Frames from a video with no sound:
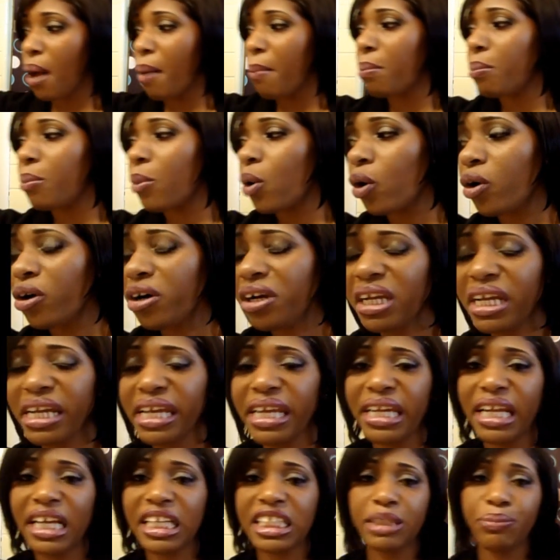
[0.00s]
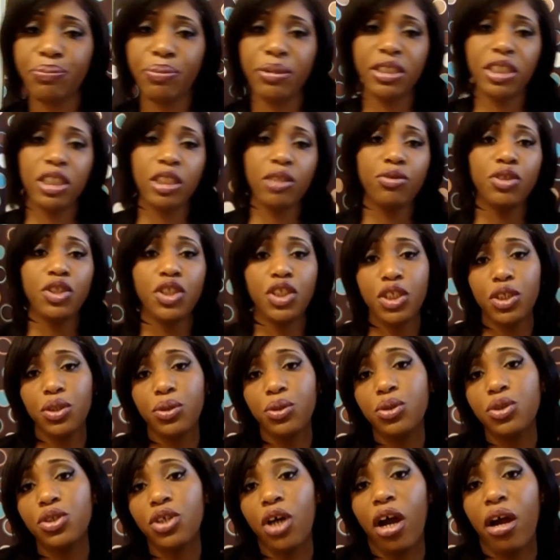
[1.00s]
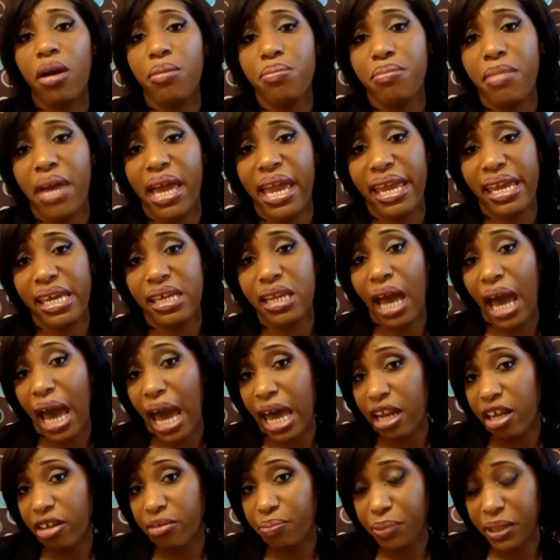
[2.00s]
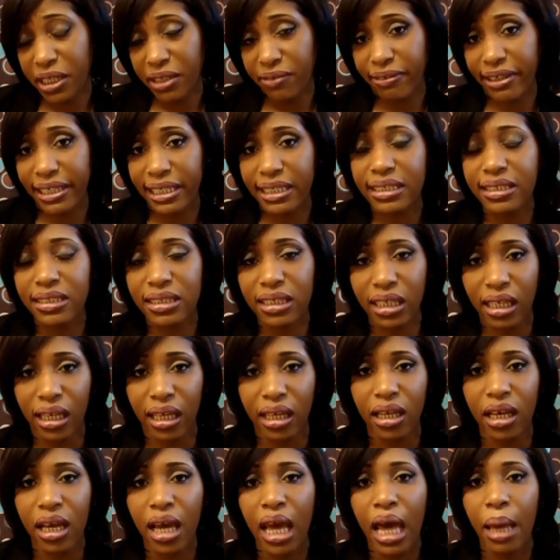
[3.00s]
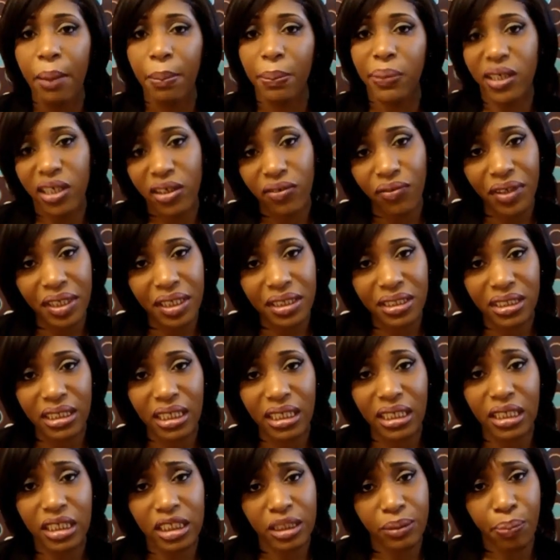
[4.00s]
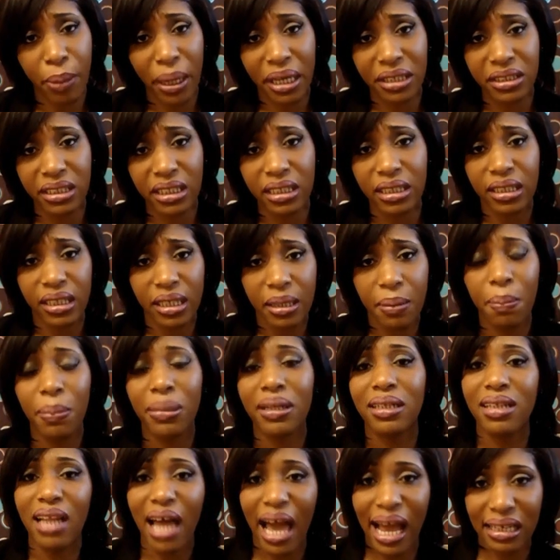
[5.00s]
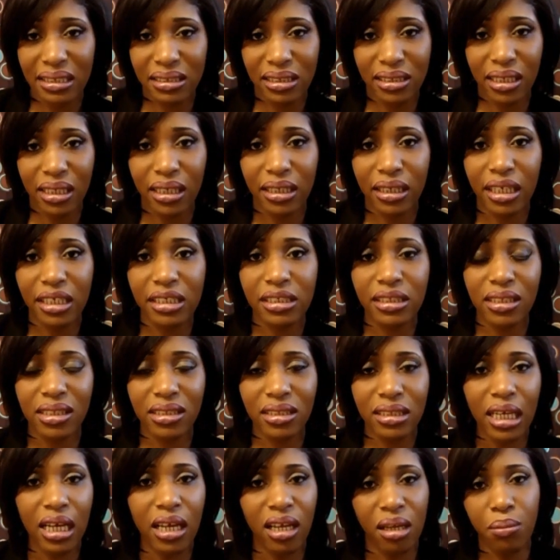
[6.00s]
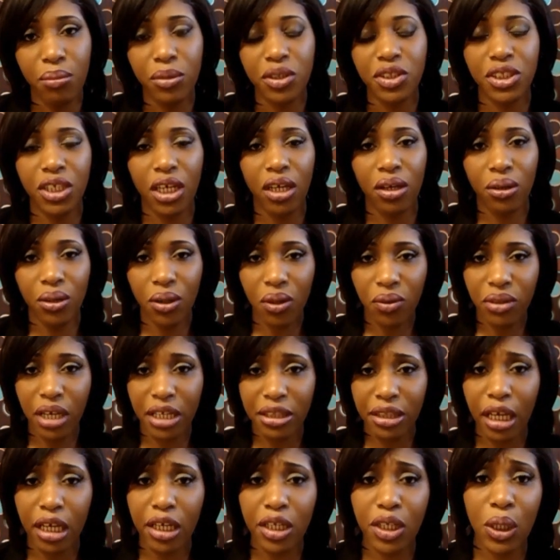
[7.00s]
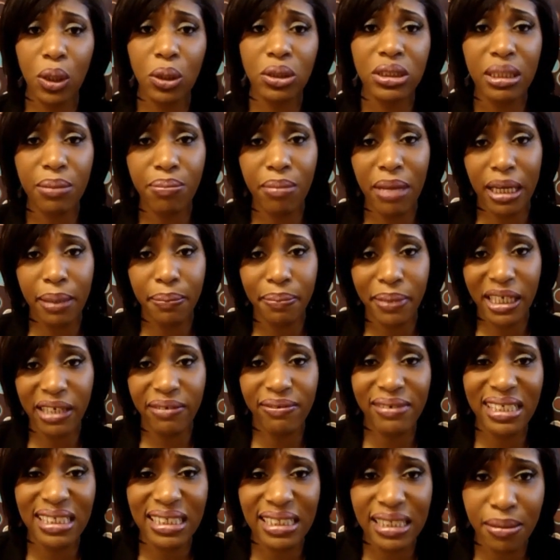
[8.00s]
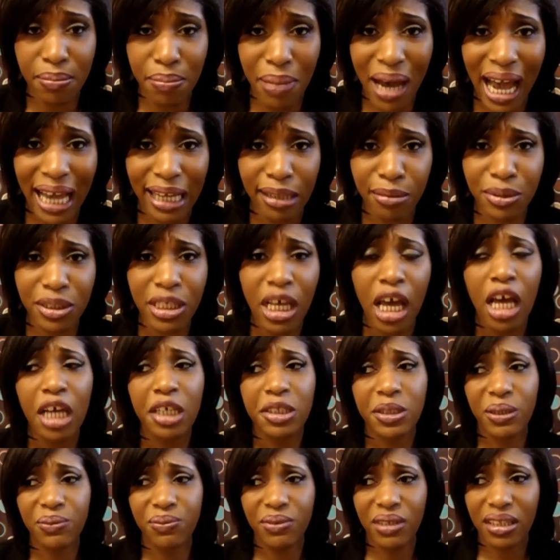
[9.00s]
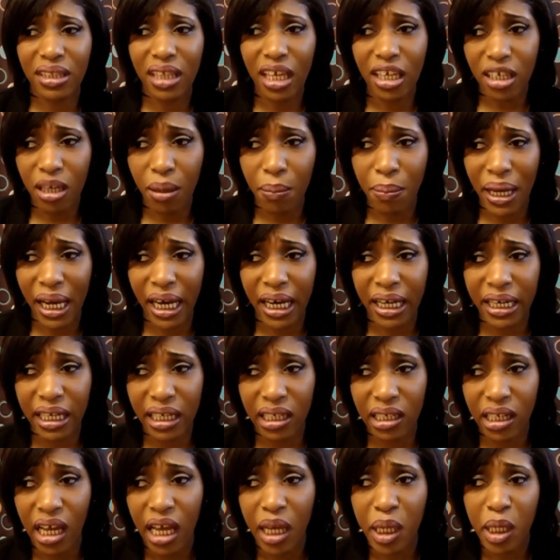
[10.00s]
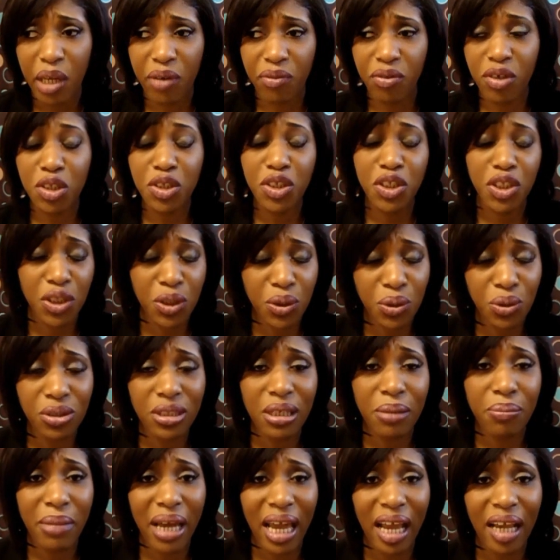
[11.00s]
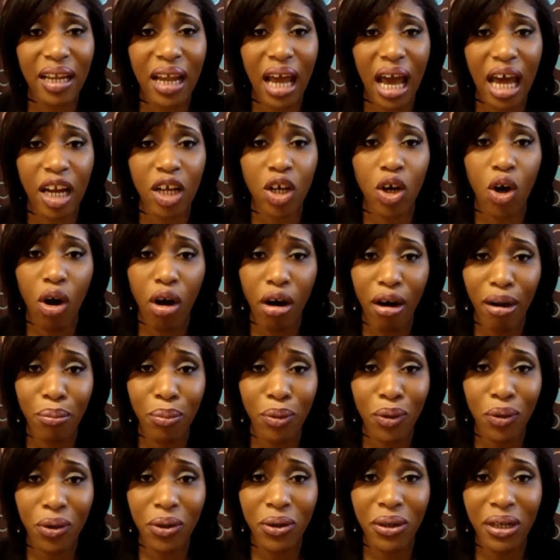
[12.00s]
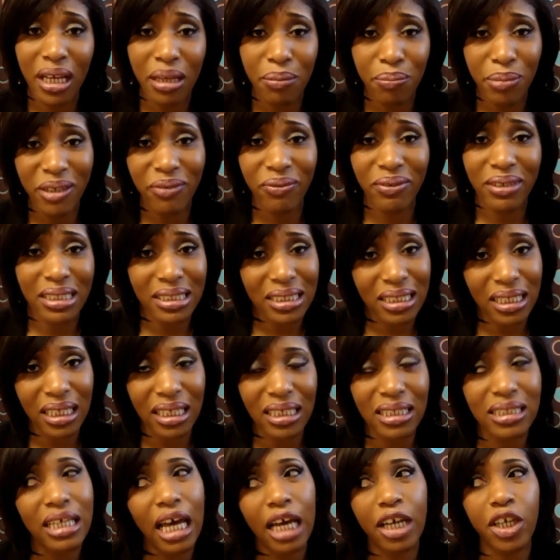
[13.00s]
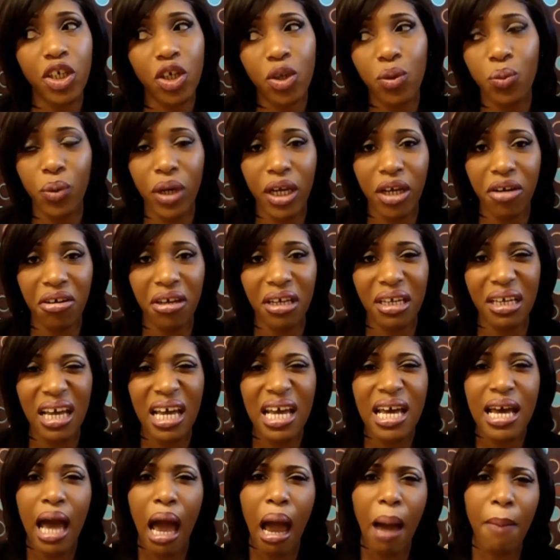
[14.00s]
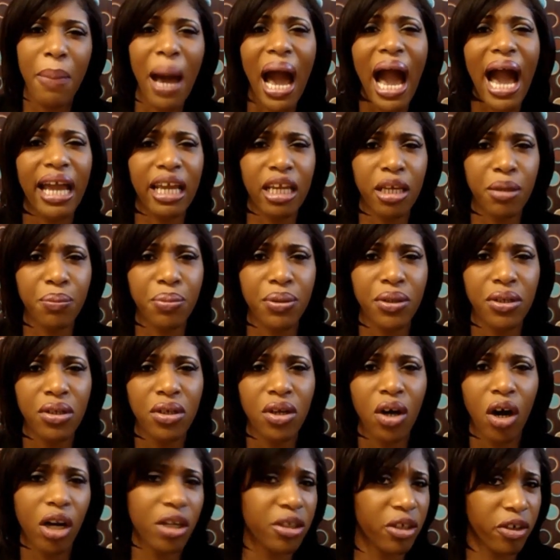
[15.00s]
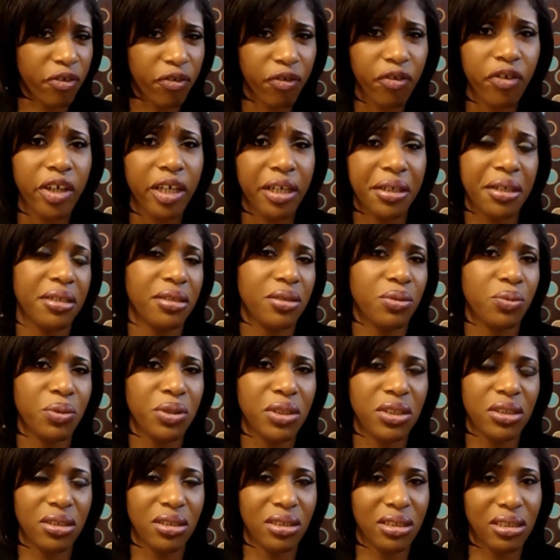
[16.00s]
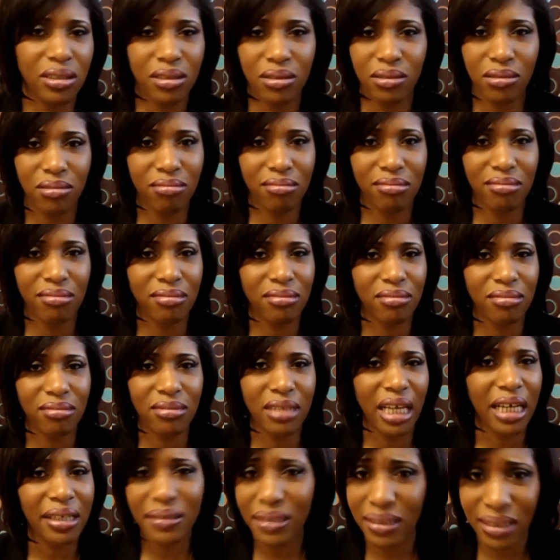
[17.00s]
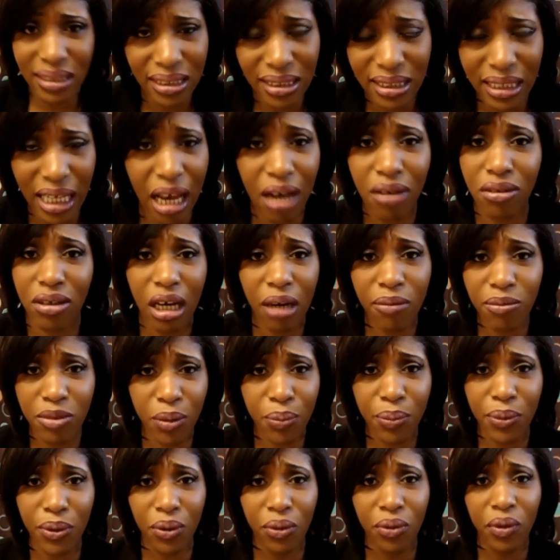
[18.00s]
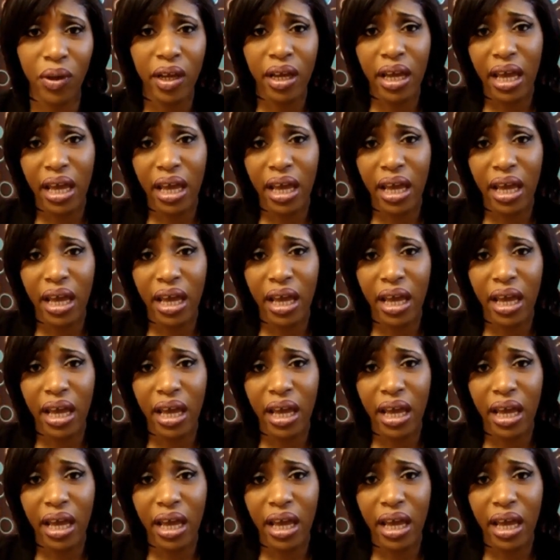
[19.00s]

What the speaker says: More inexpensive shoes are made out of PVC. PVC is basically plastic. It's the same material that they use to make PVC pipes. So if you think about it, if your shoes are made out of cardboard and PVC, it's like you're wearing a pipe on your foot, which that doesn't sound comfortable.